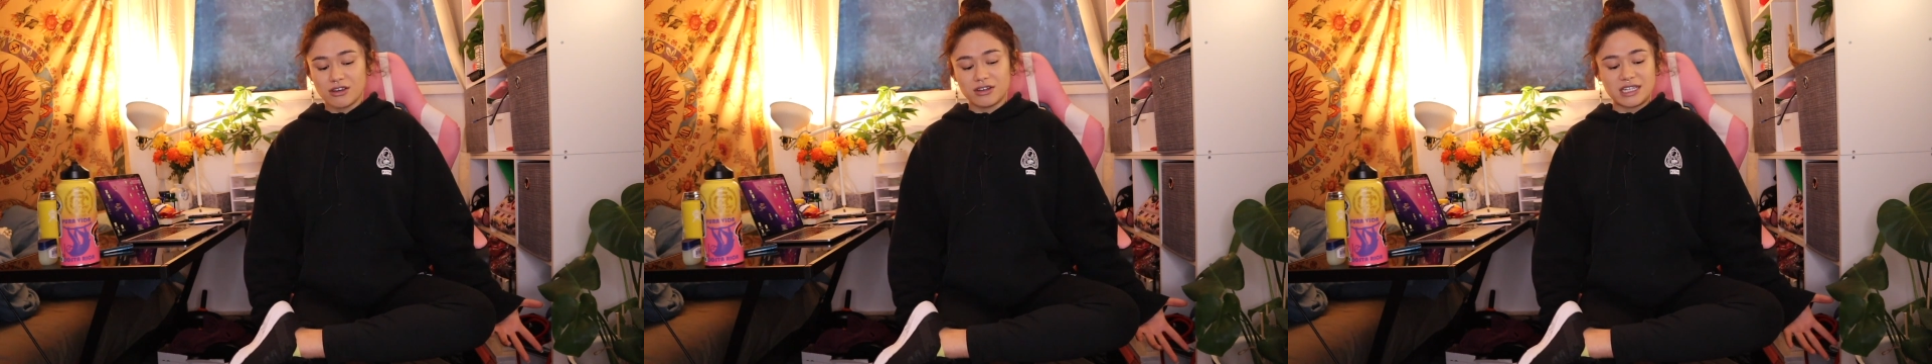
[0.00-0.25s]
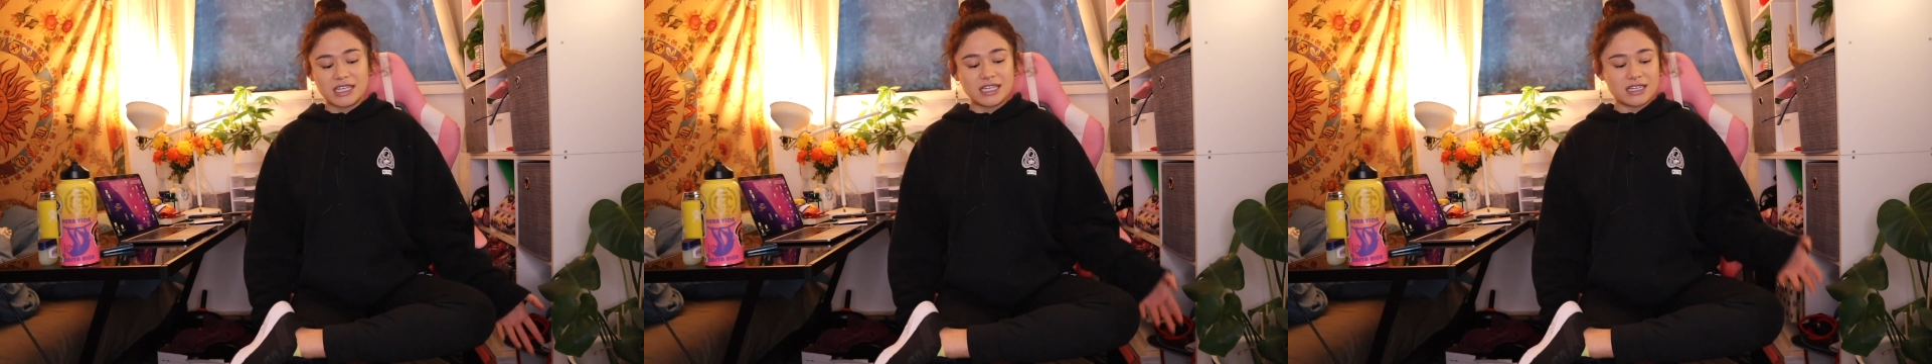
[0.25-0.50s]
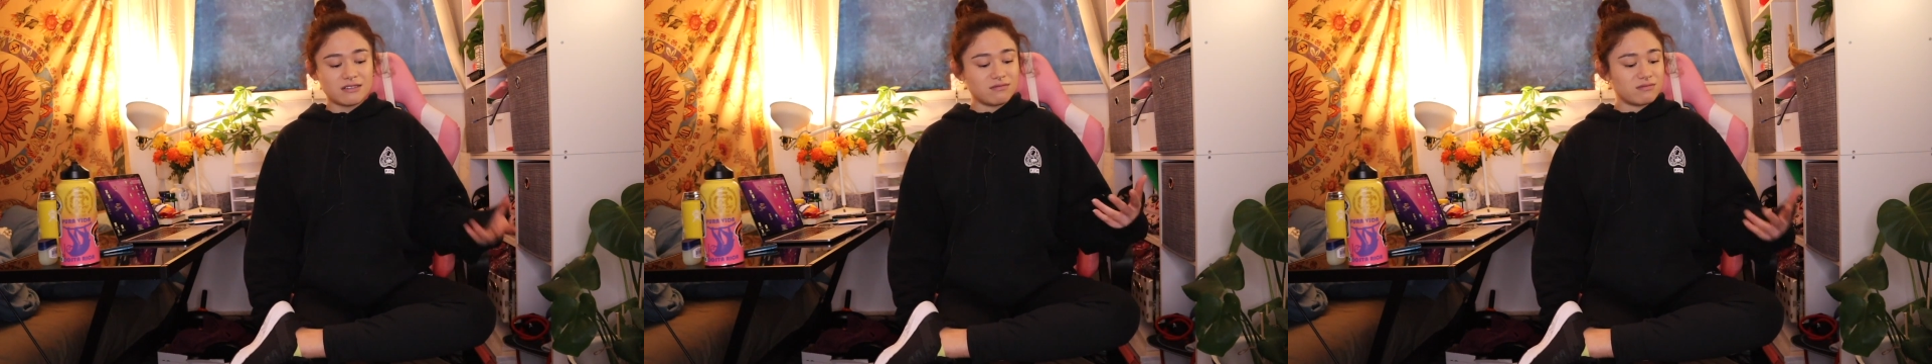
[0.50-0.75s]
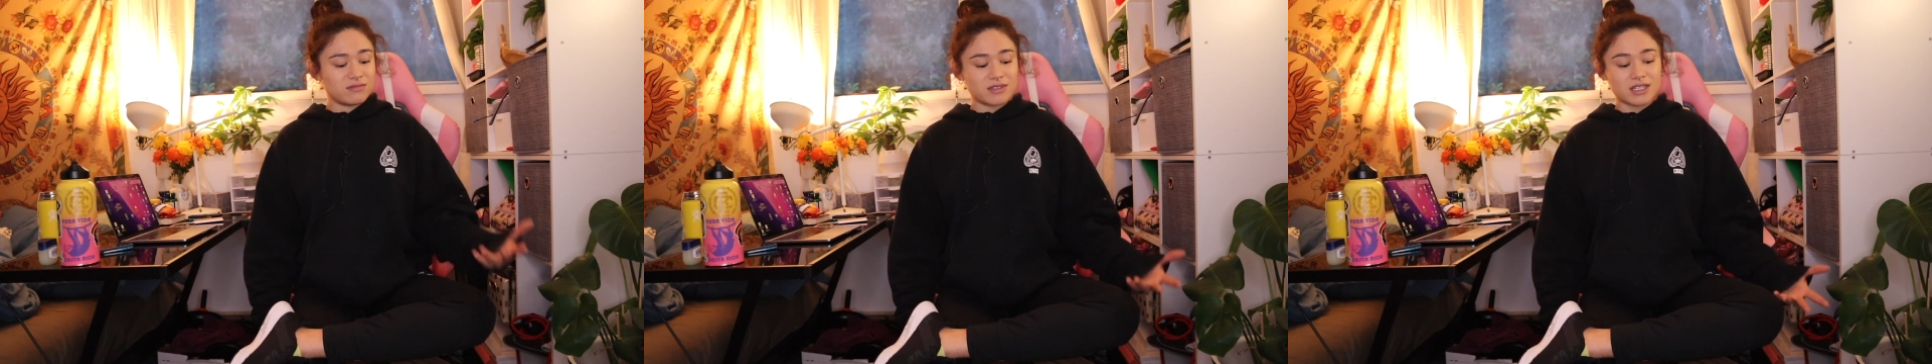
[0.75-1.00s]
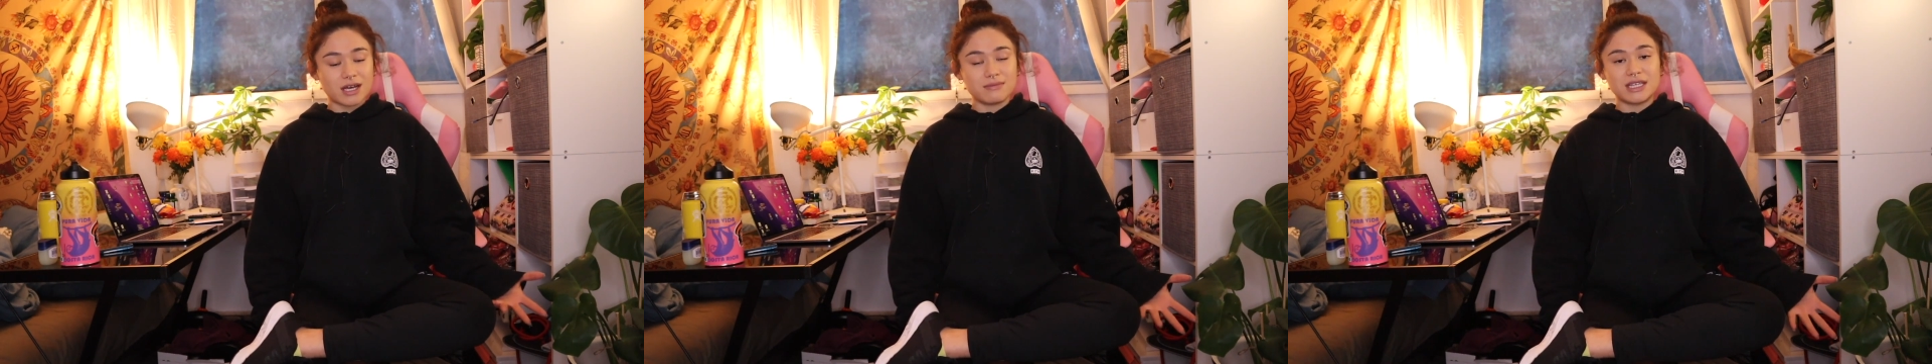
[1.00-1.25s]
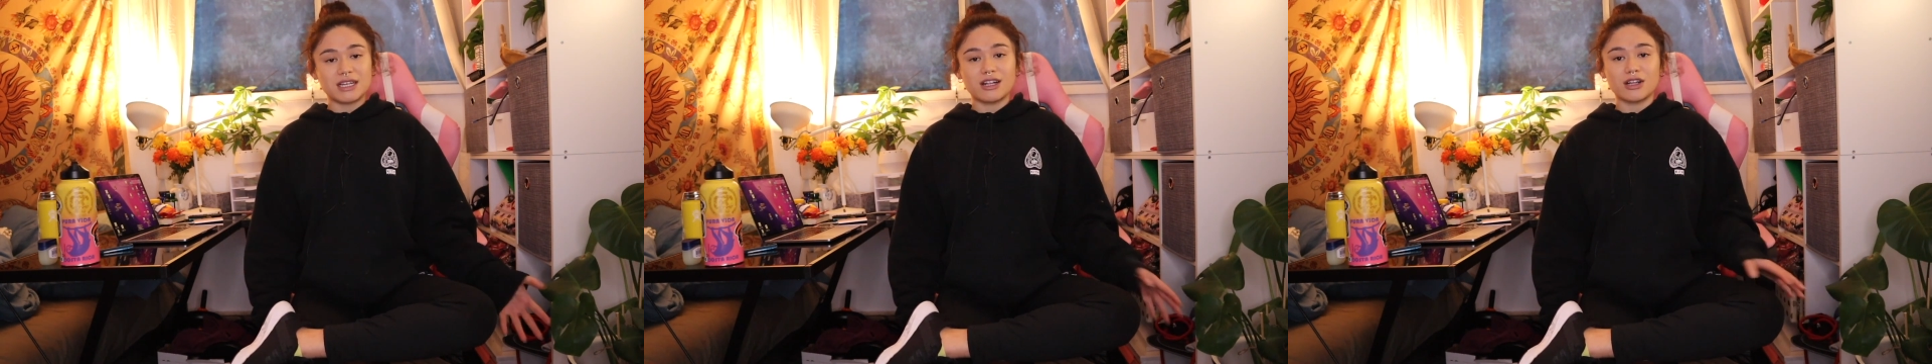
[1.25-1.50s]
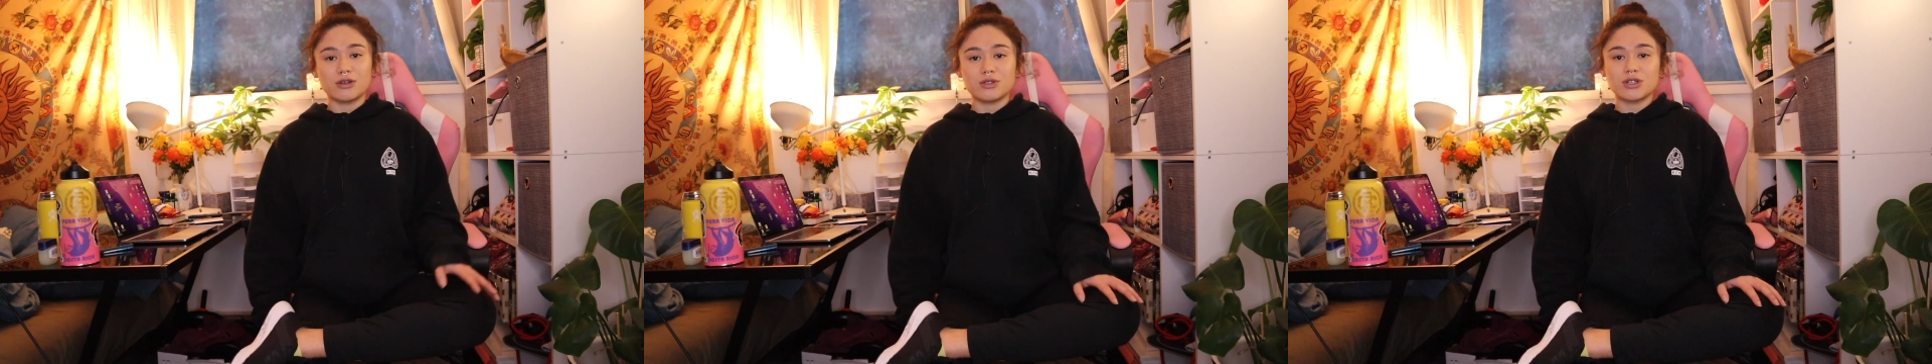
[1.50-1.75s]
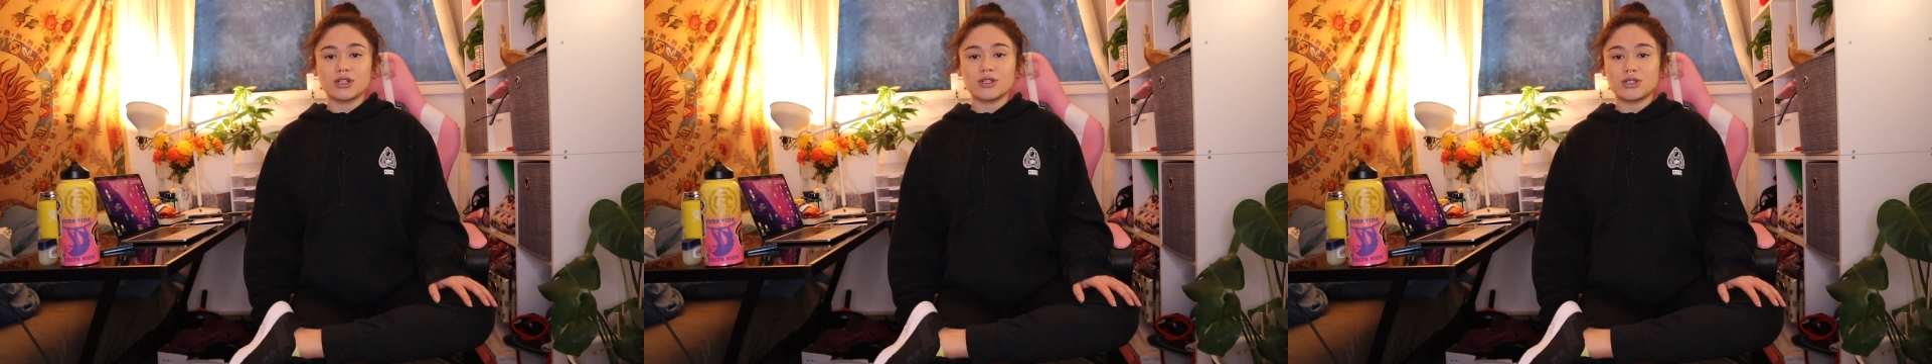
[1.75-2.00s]
knee coming
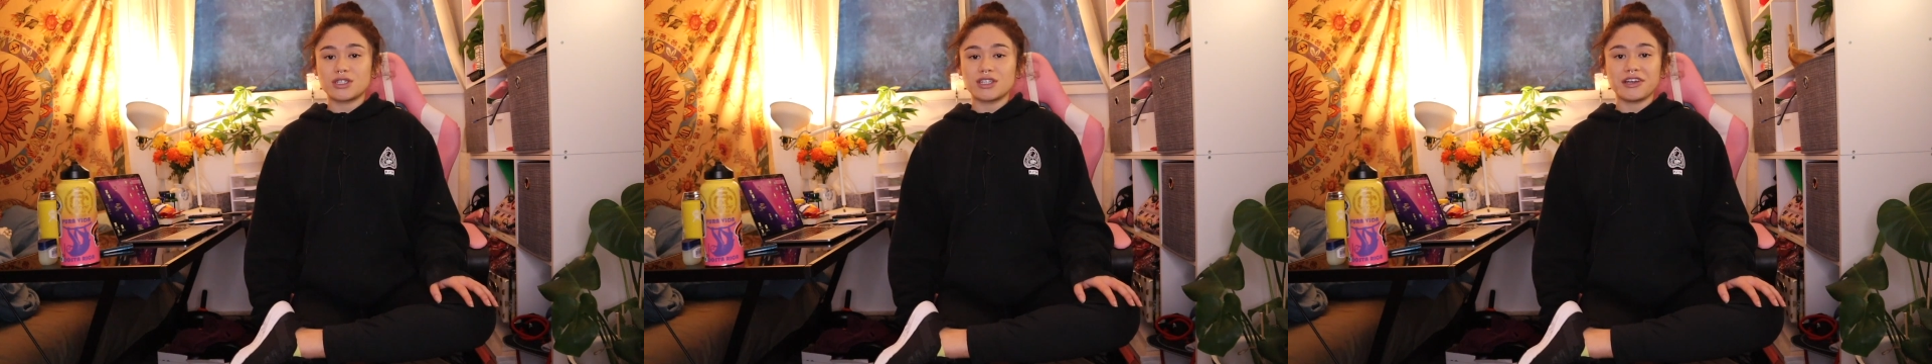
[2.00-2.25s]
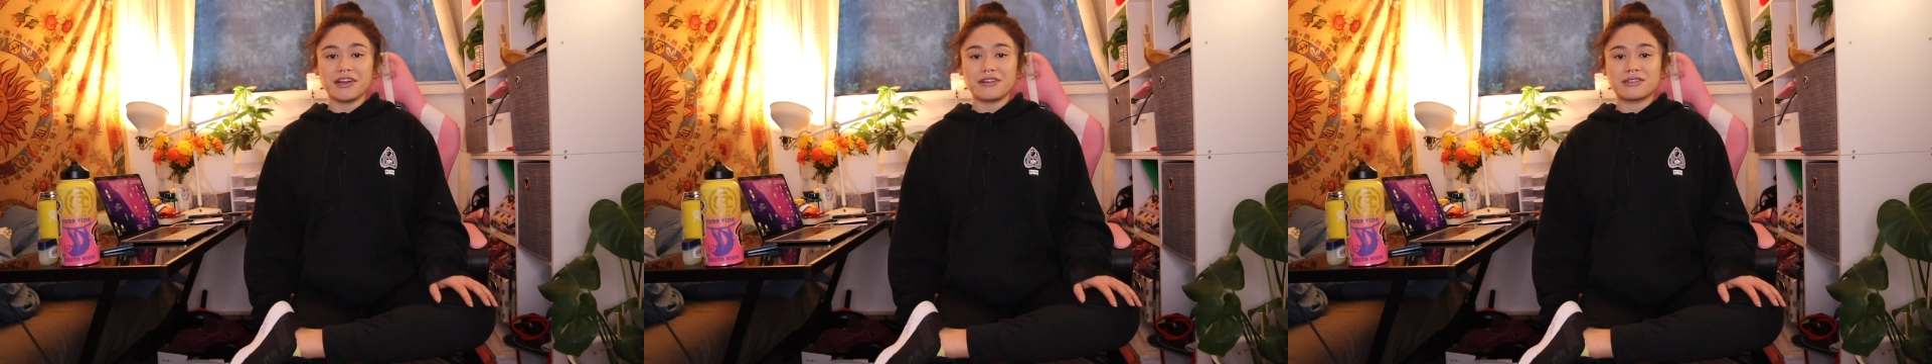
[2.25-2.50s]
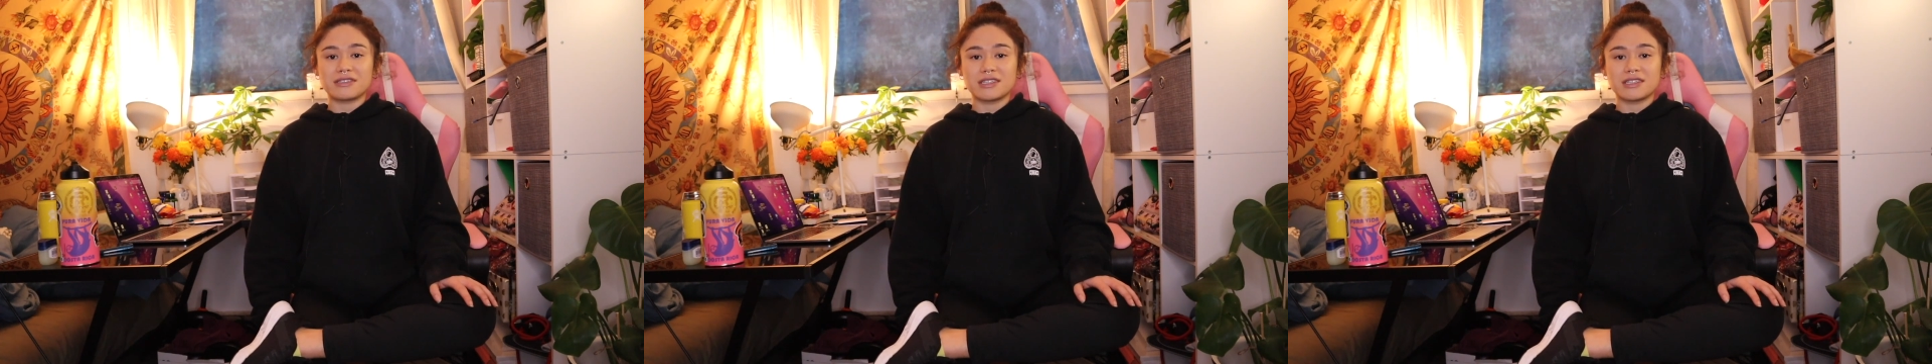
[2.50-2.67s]
closer and closer to the earth.